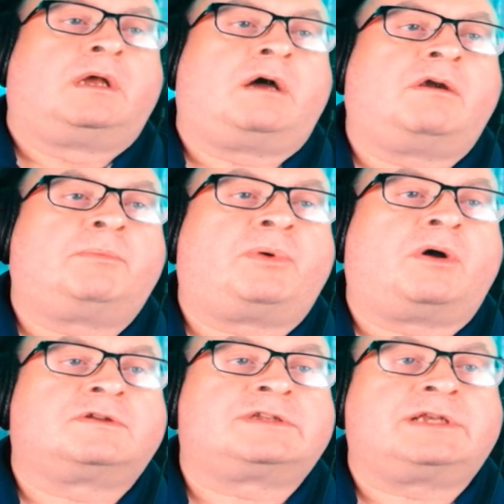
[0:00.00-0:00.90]
Oran
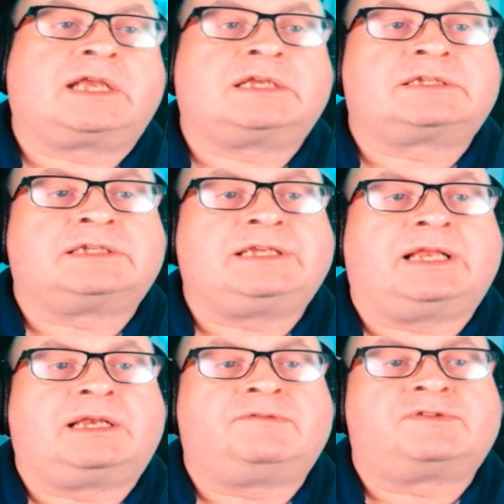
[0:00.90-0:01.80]
Park's legacy
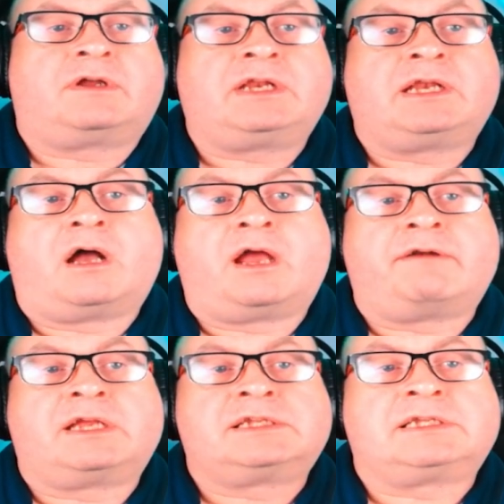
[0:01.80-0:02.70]
lives on in
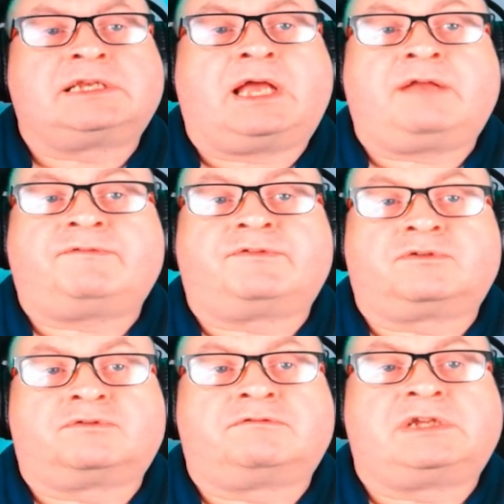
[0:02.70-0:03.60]
iRacing, and for
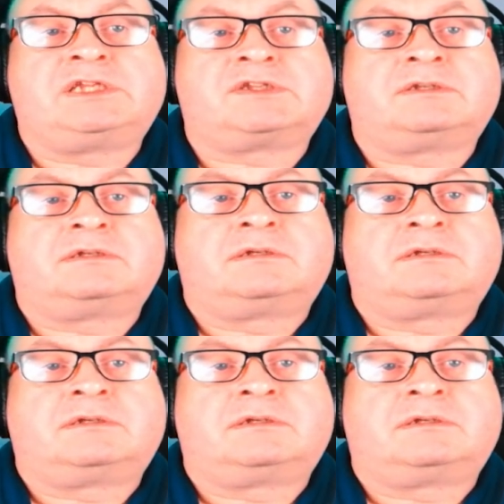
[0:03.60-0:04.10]
good reason.